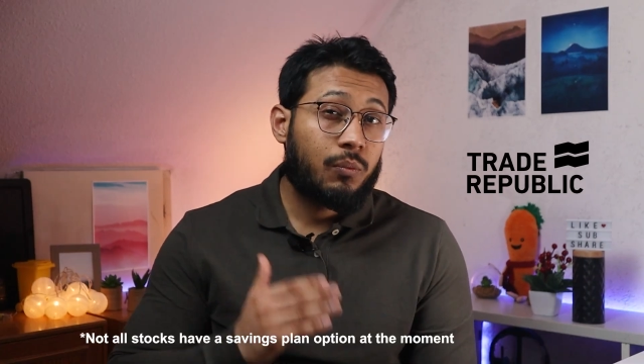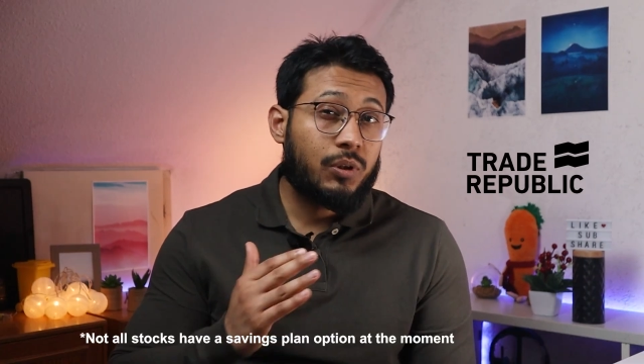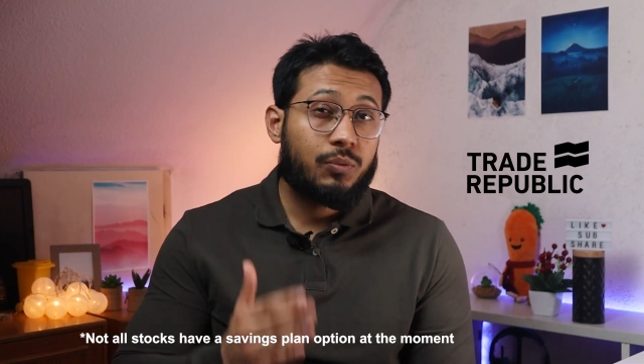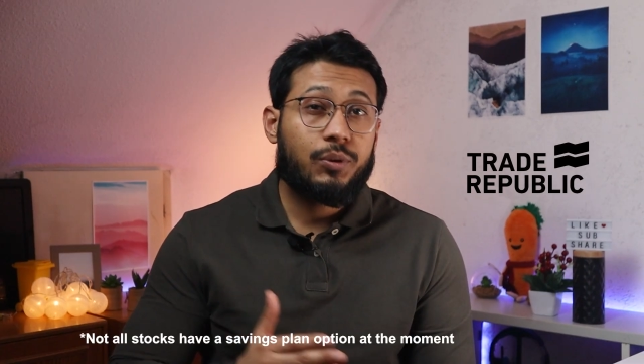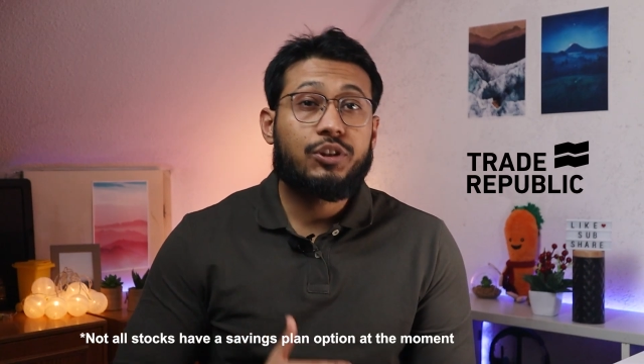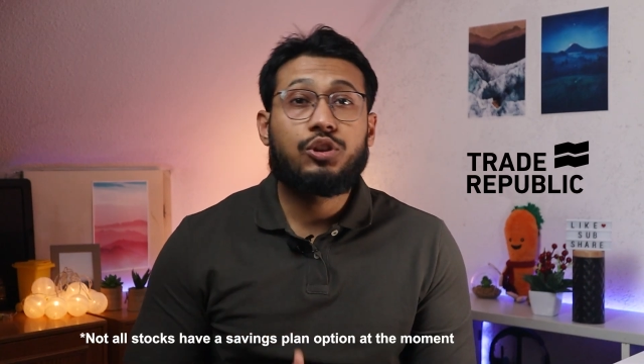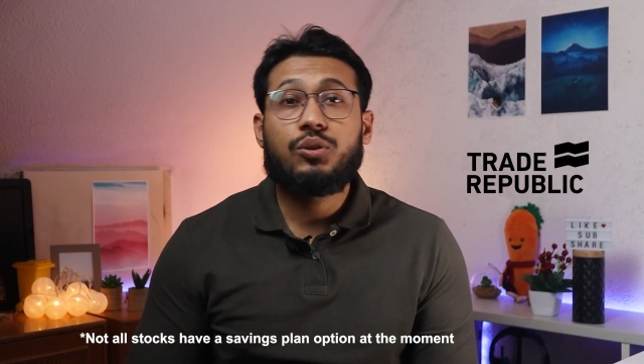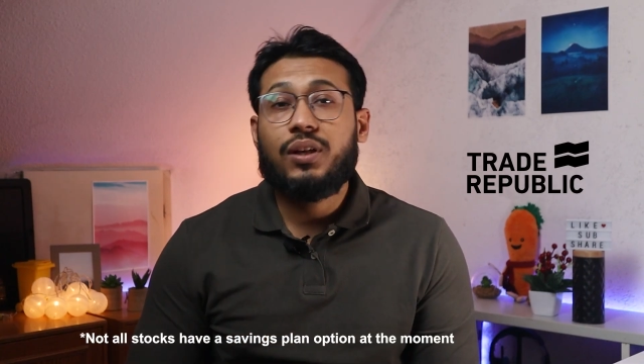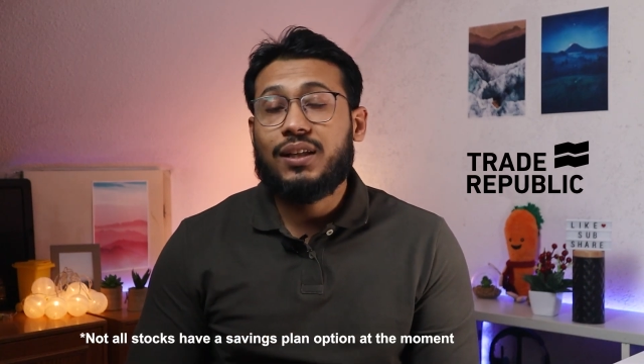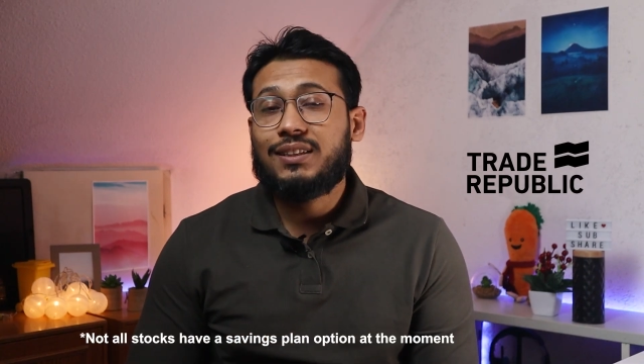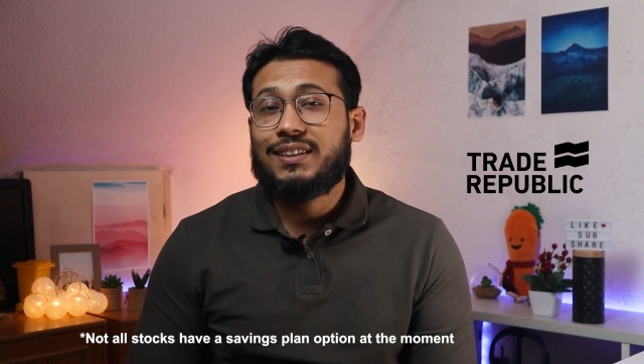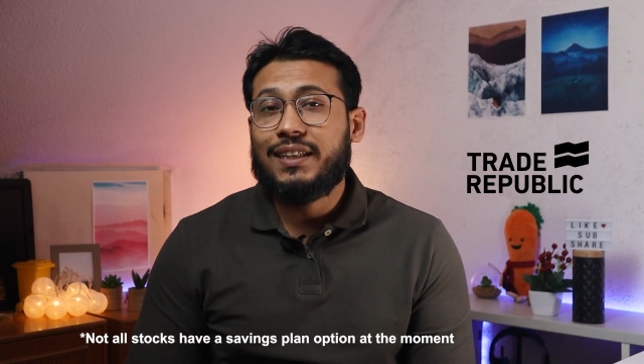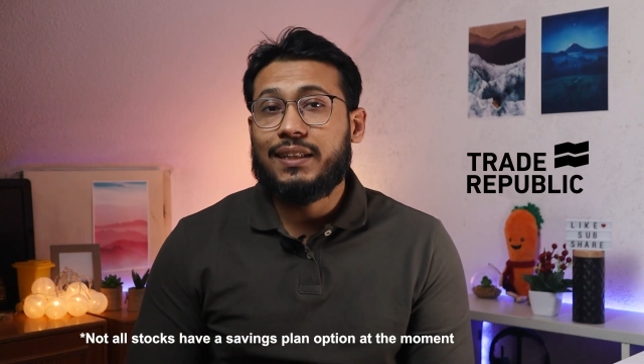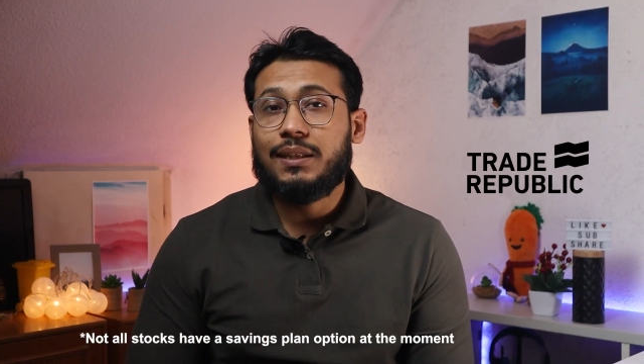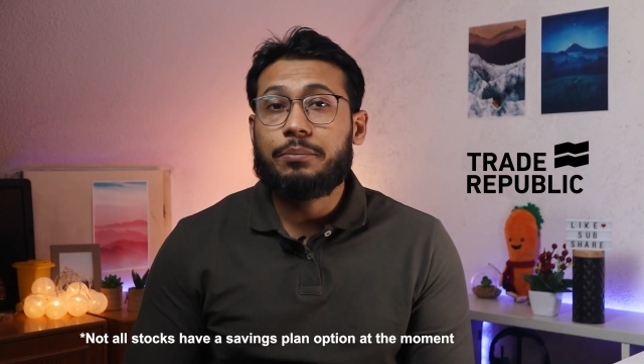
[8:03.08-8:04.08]
with which you
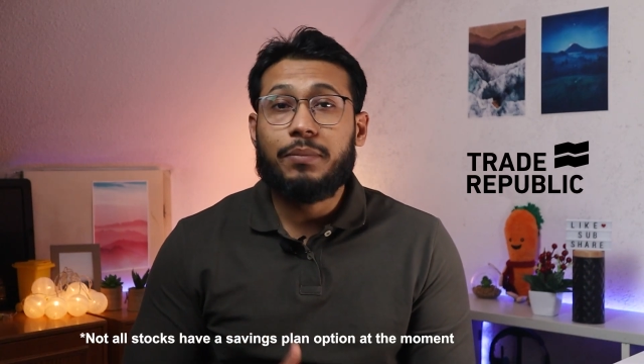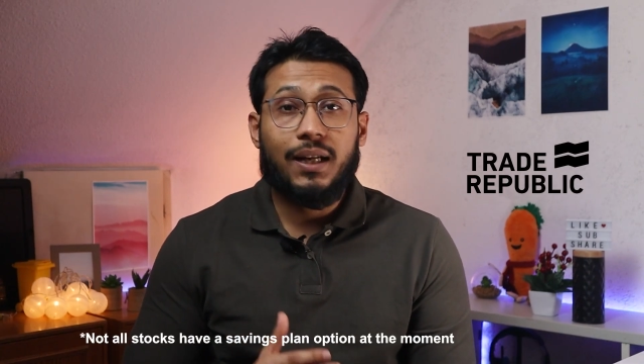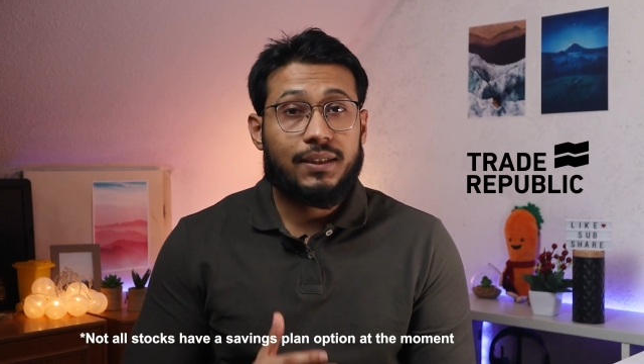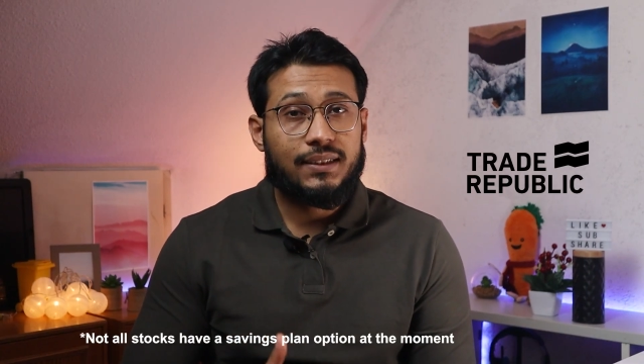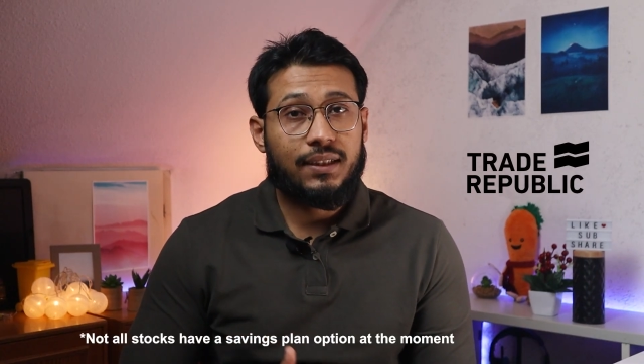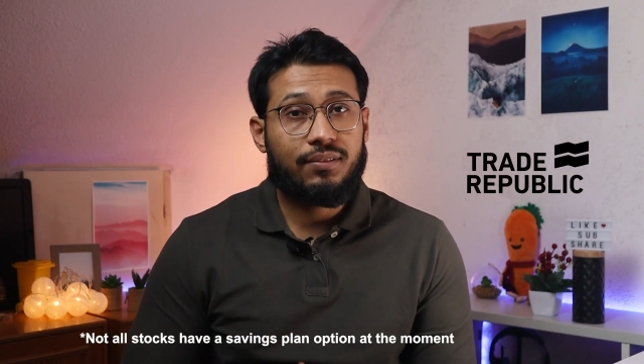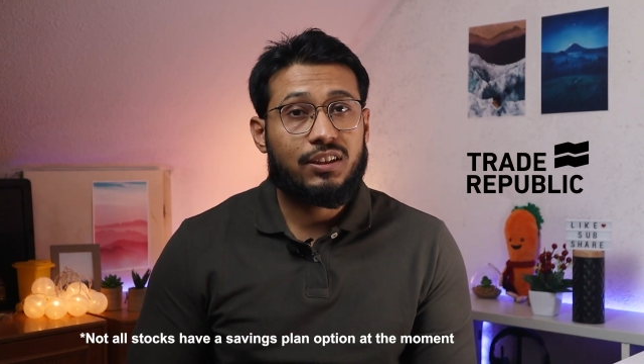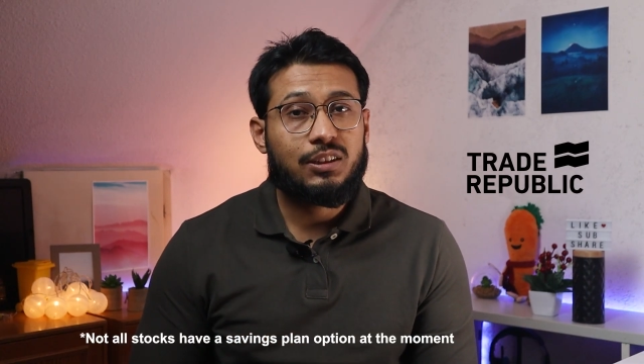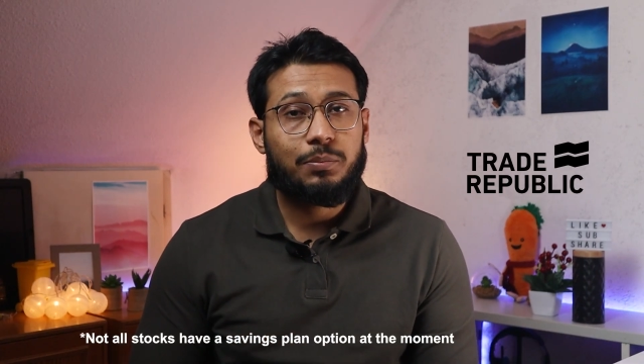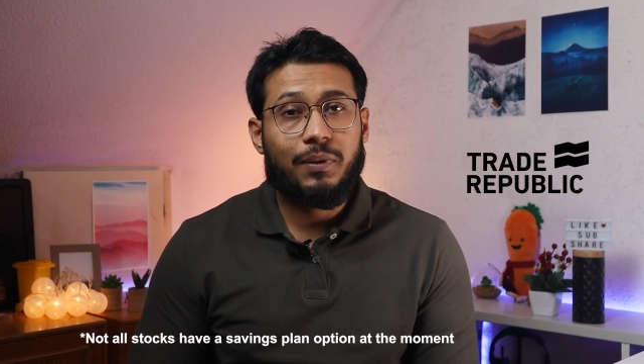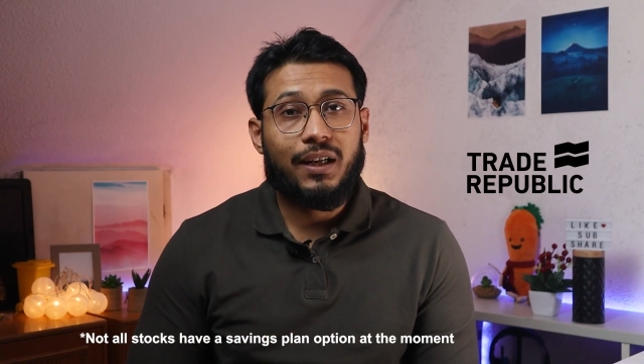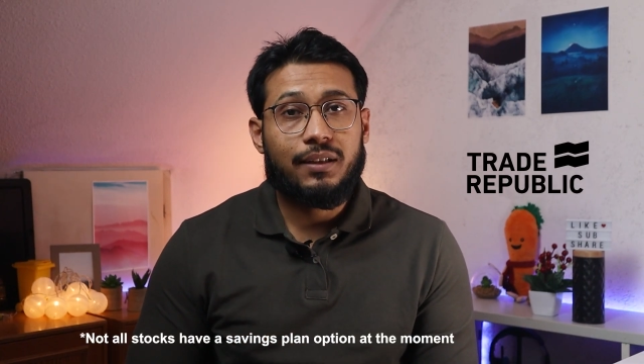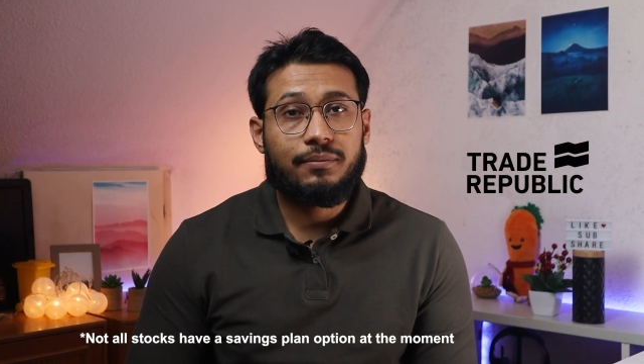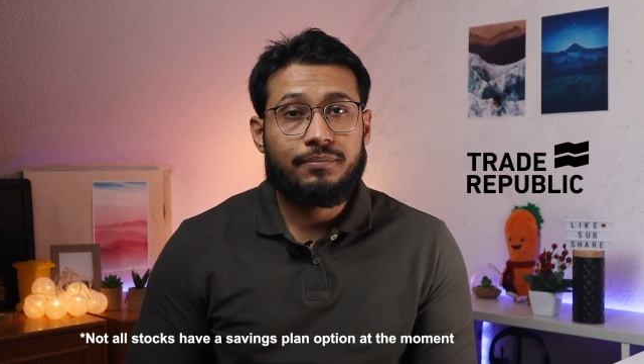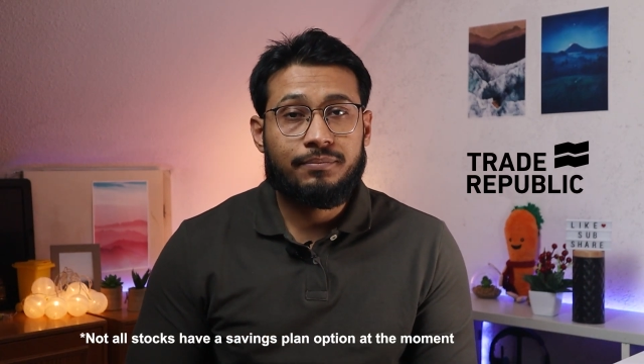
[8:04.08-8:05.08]
can set up a savings
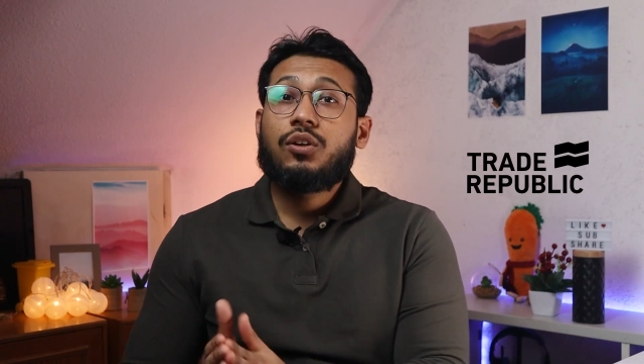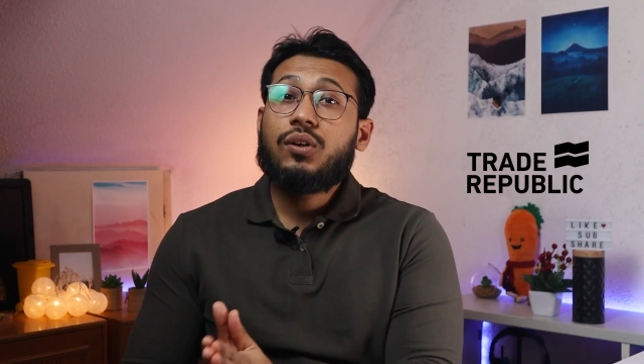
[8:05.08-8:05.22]
plan.